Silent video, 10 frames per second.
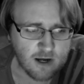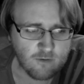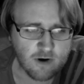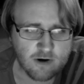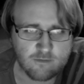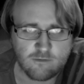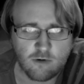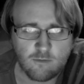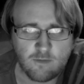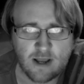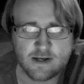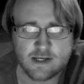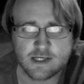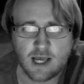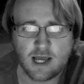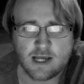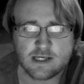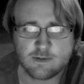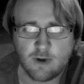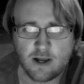I don't want to
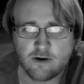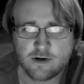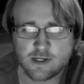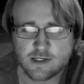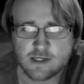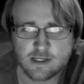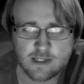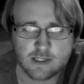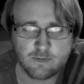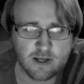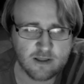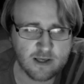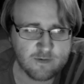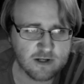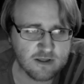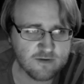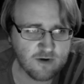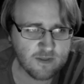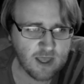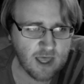romanticize my own existence by claiming to
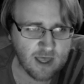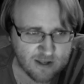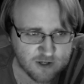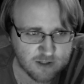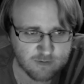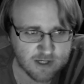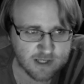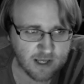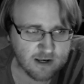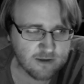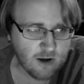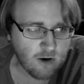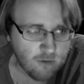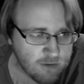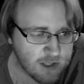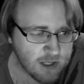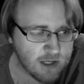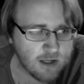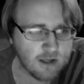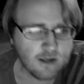live on the edge, because I don't.
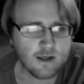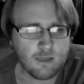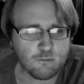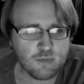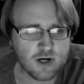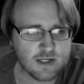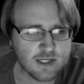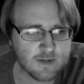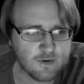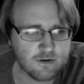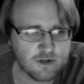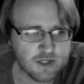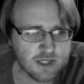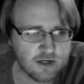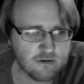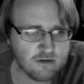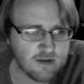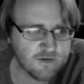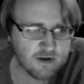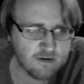But someone who just, you know,
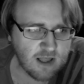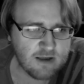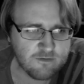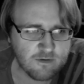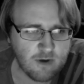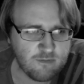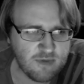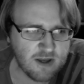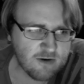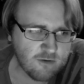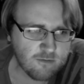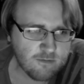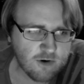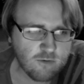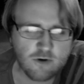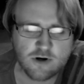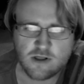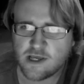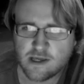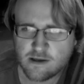lives their life a bit
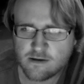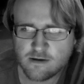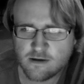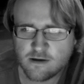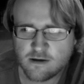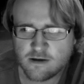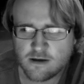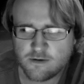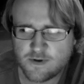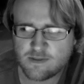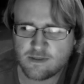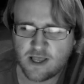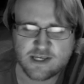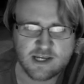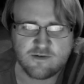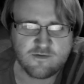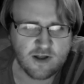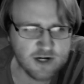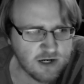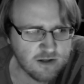quirkily, a bit less
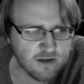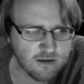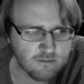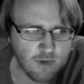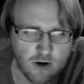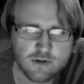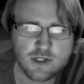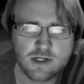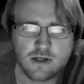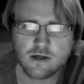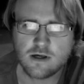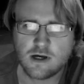conventionally than most.